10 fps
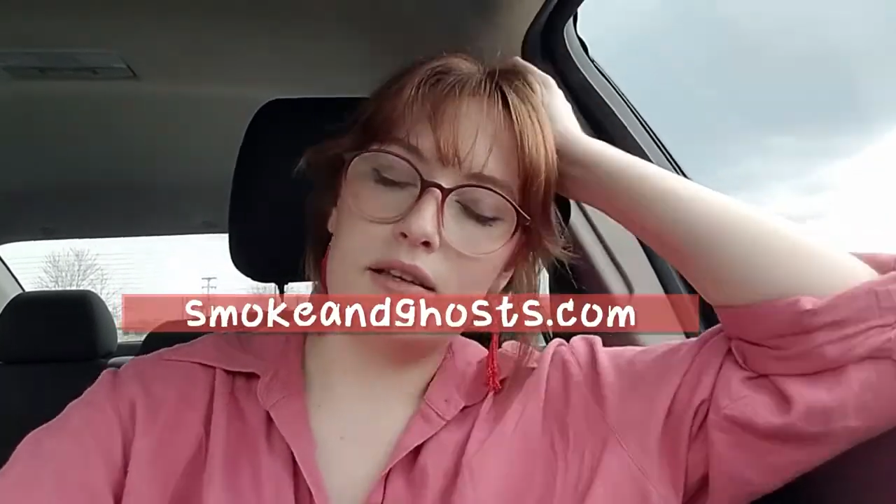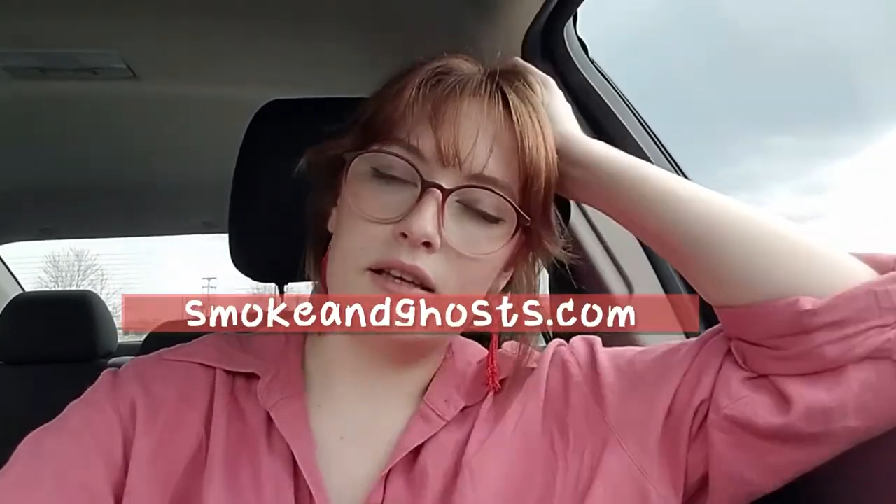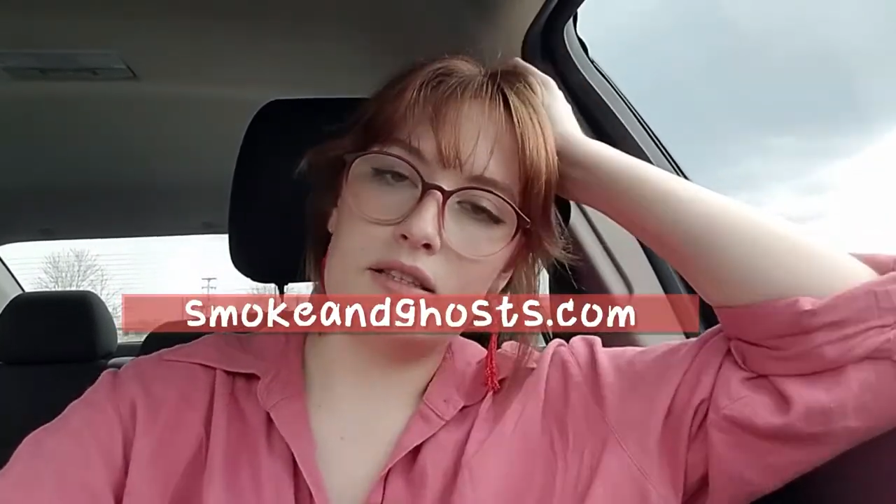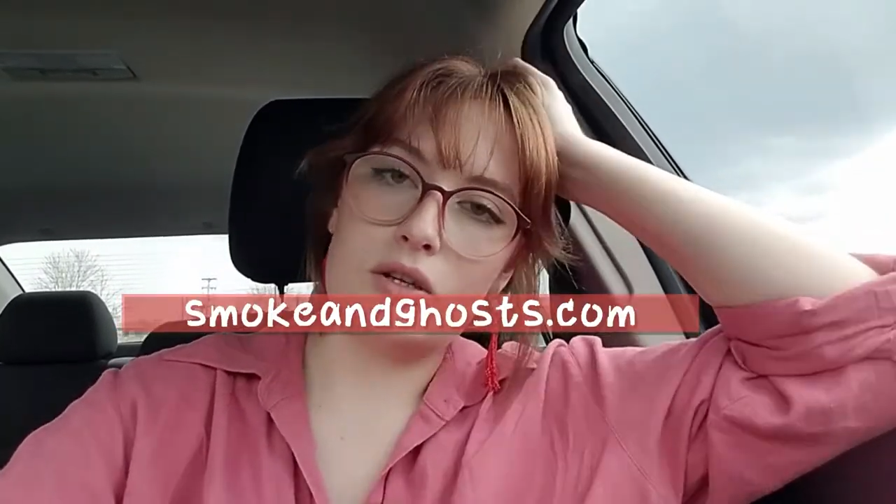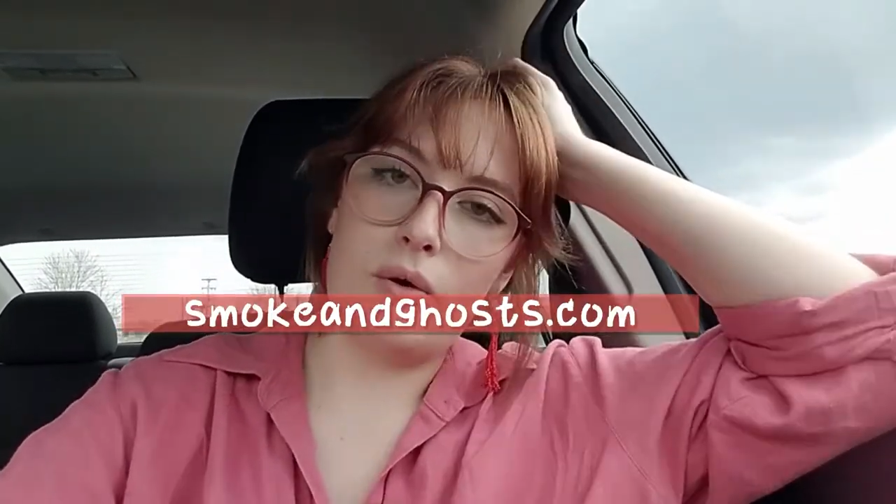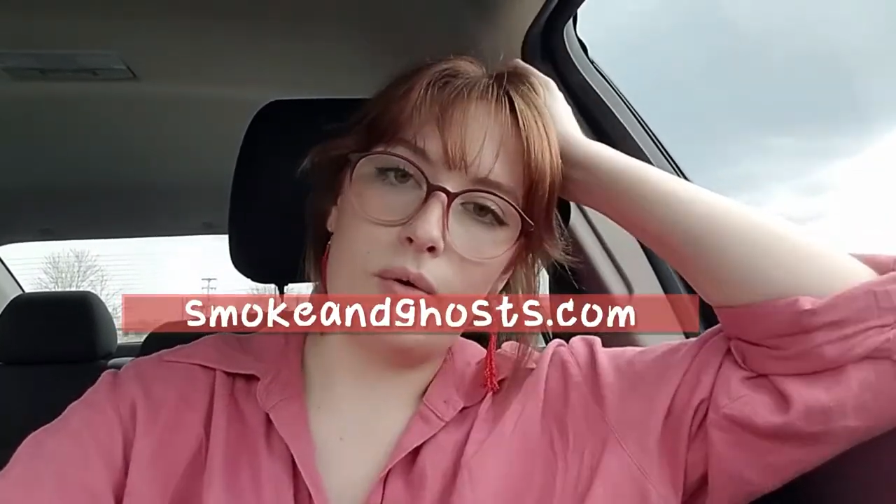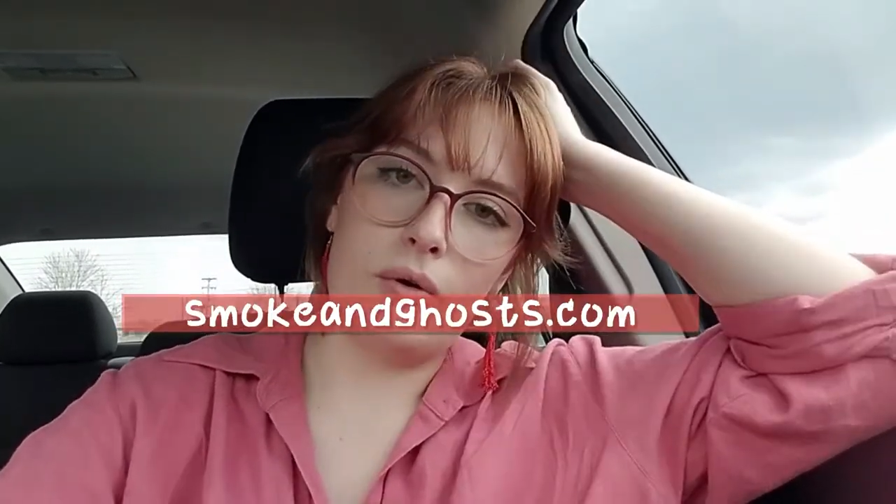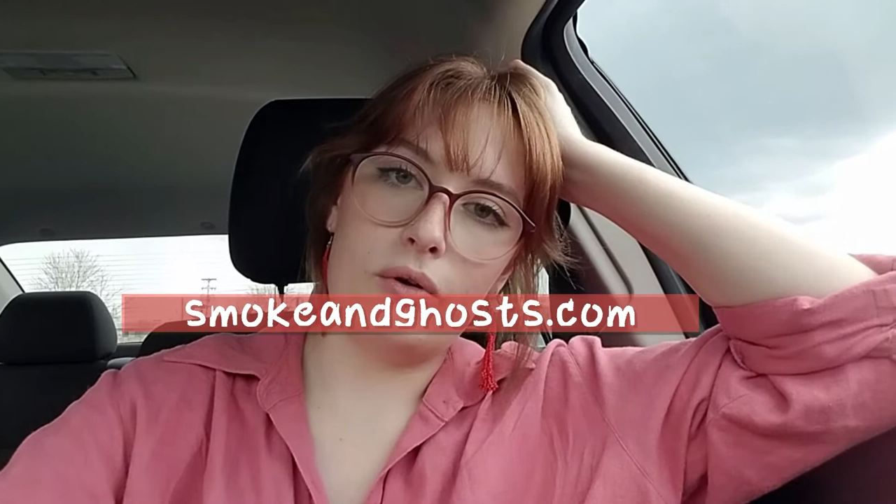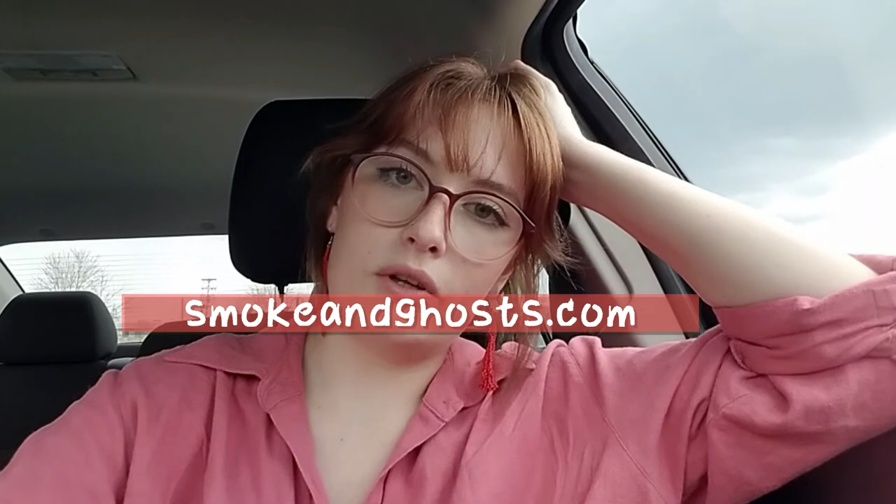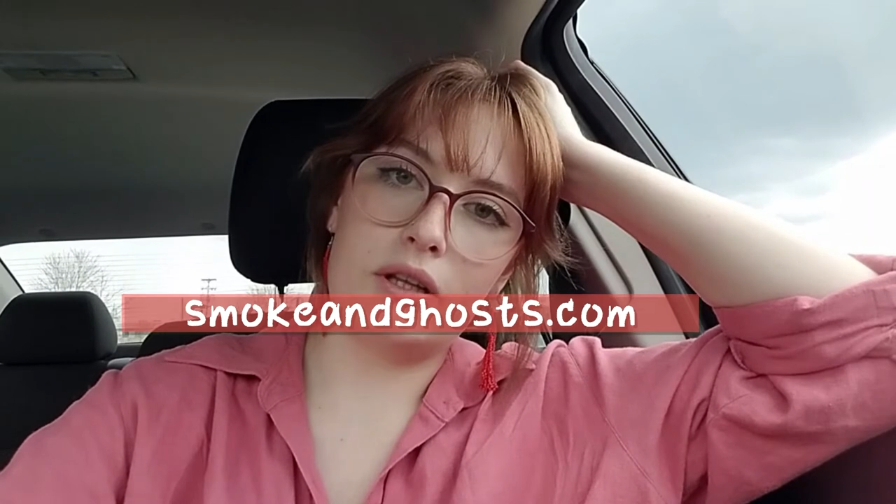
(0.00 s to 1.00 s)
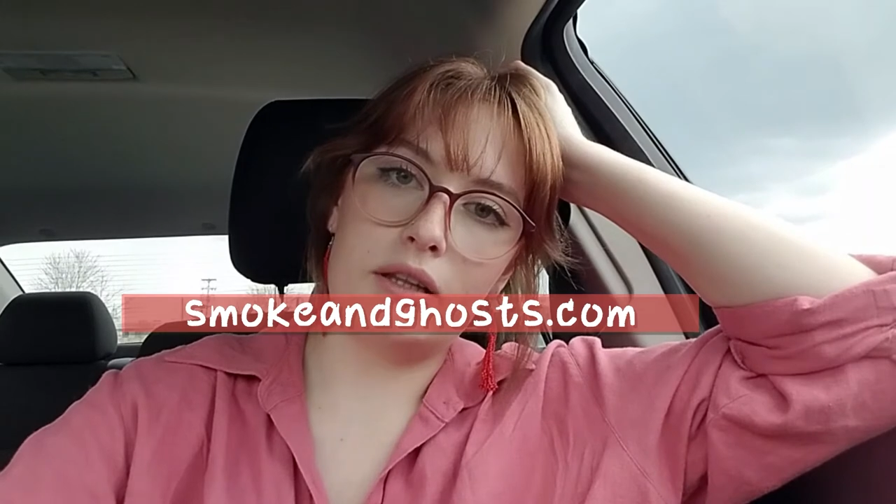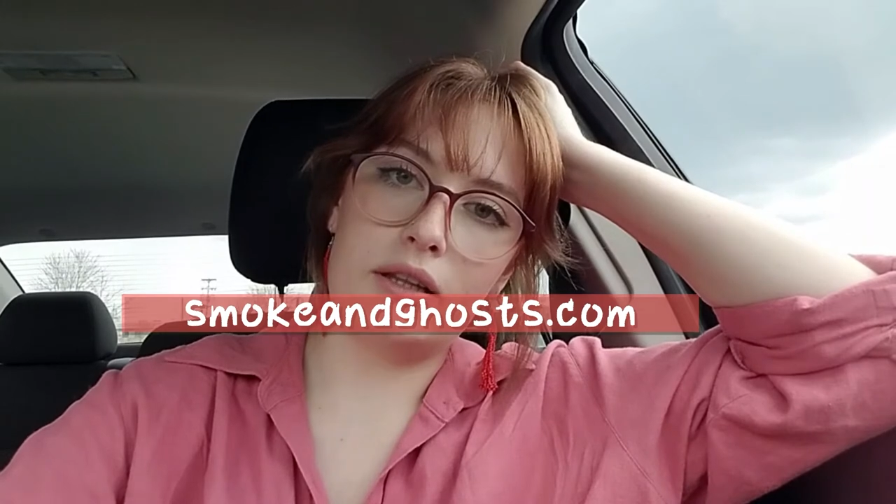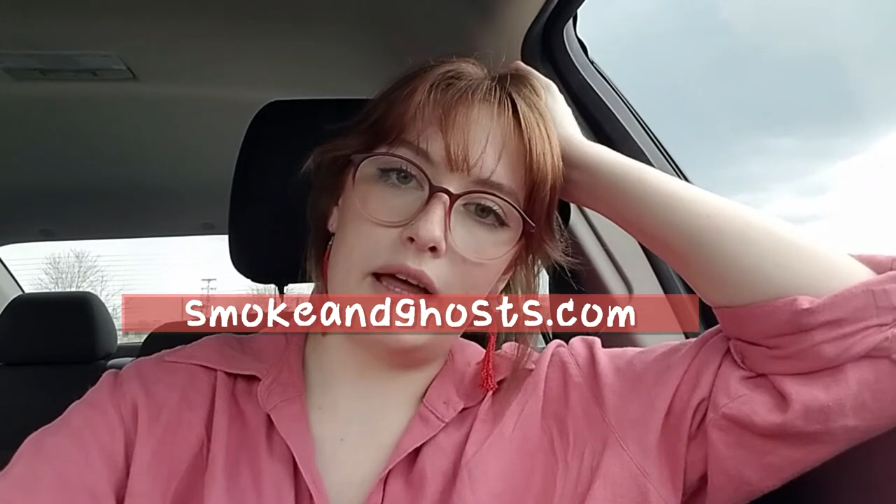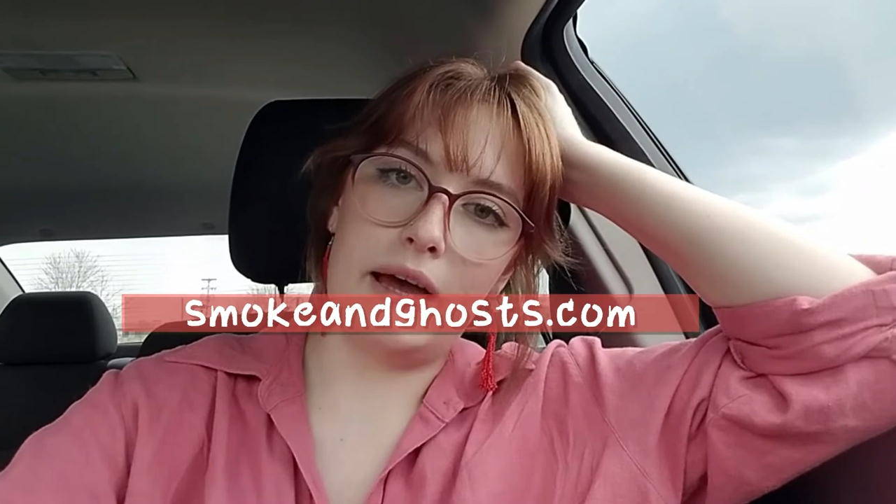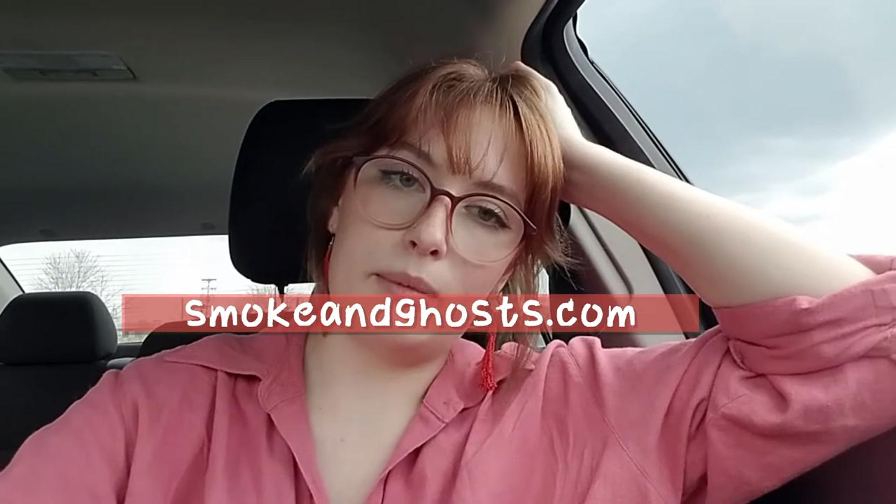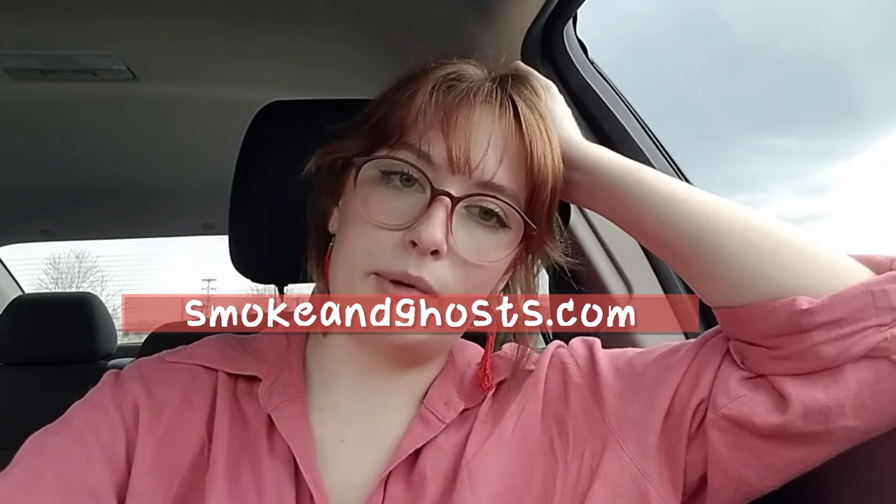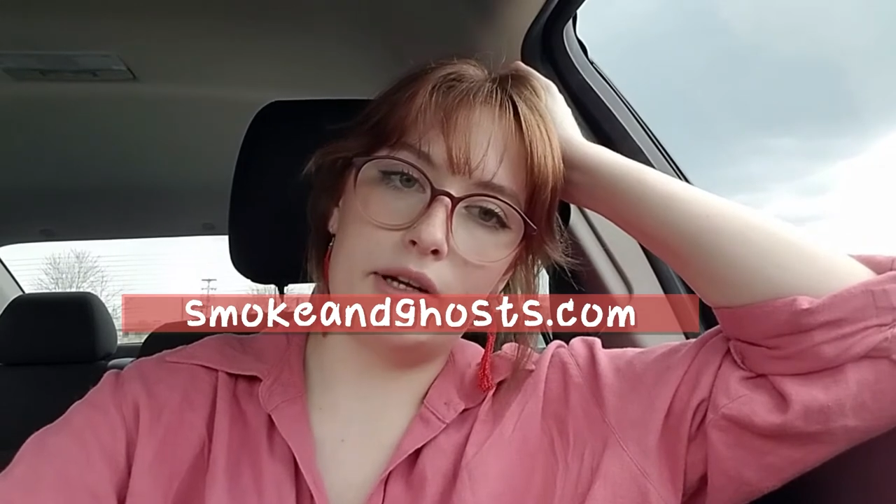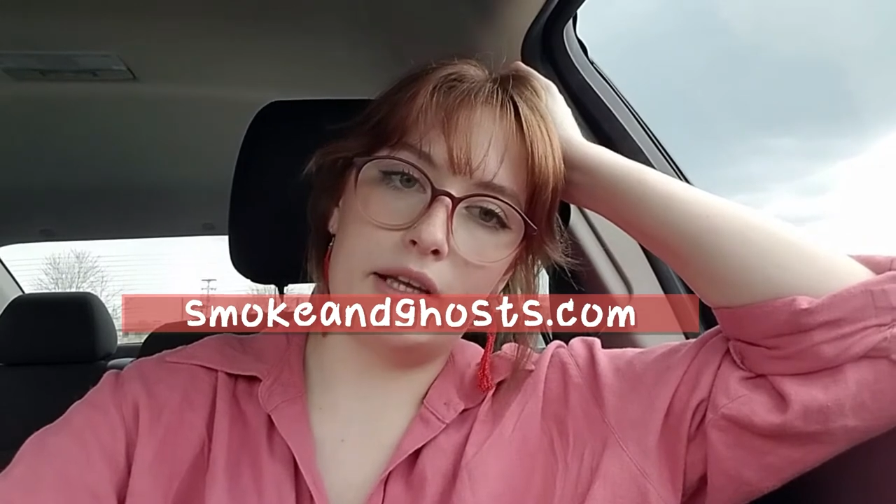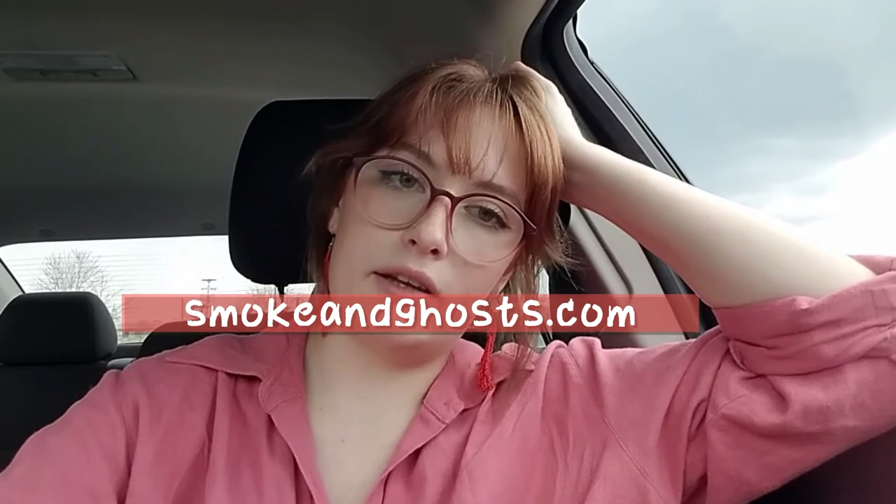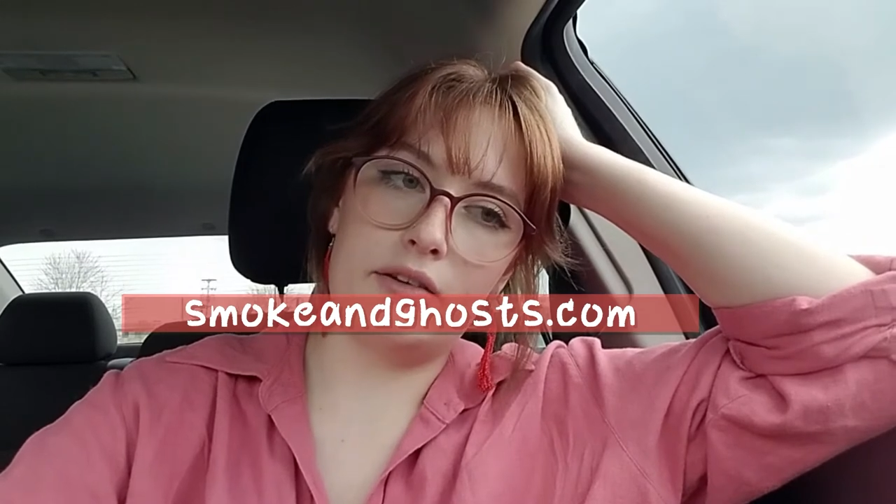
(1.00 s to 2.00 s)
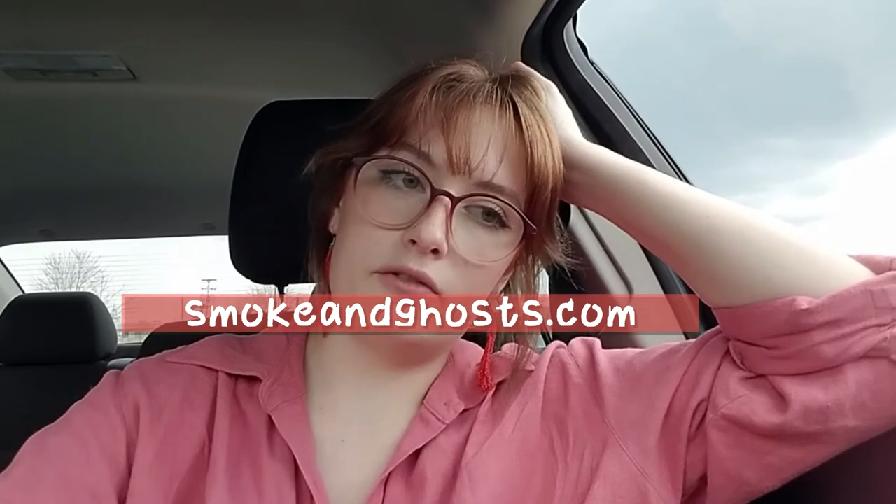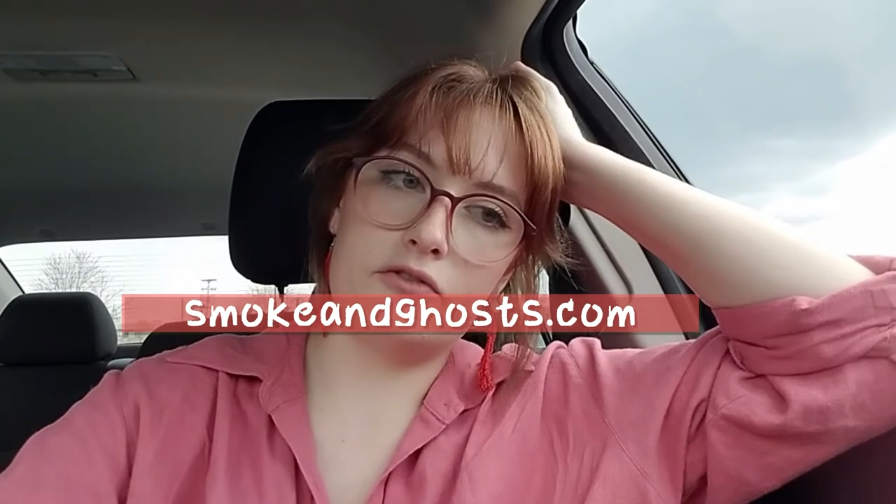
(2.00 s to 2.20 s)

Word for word: It's a whole collaborative